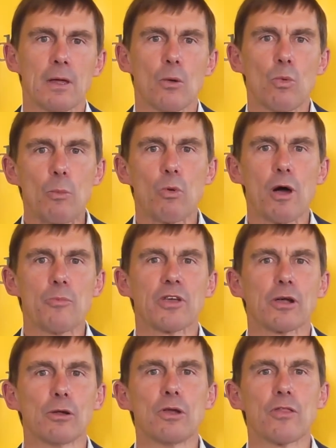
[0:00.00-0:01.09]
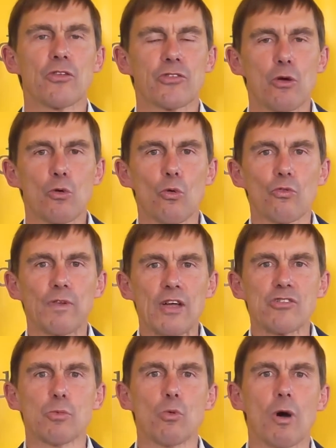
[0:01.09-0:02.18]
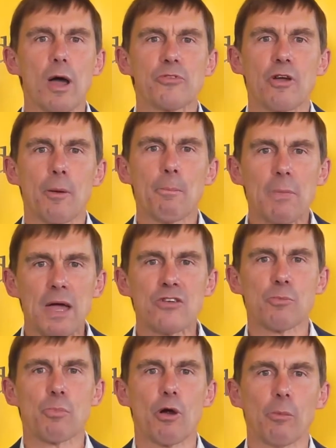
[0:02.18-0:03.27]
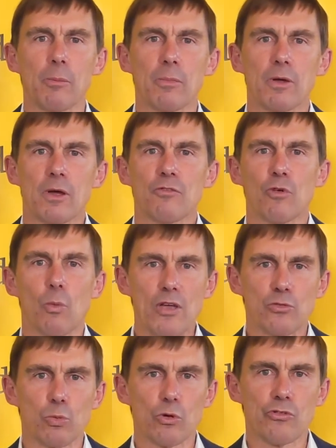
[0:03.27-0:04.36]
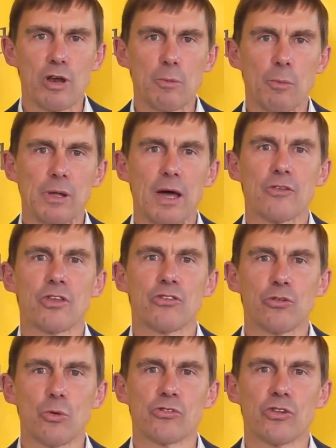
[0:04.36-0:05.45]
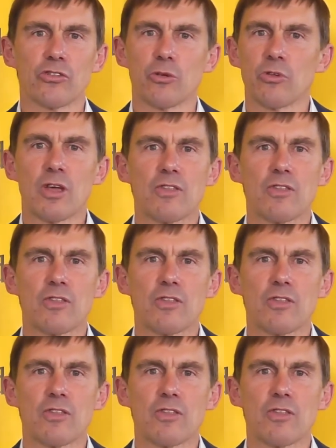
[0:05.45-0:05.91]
Wet wipes, including the so-called flushable wipes, are a major problem for wastewater treatment plants and sewage systems.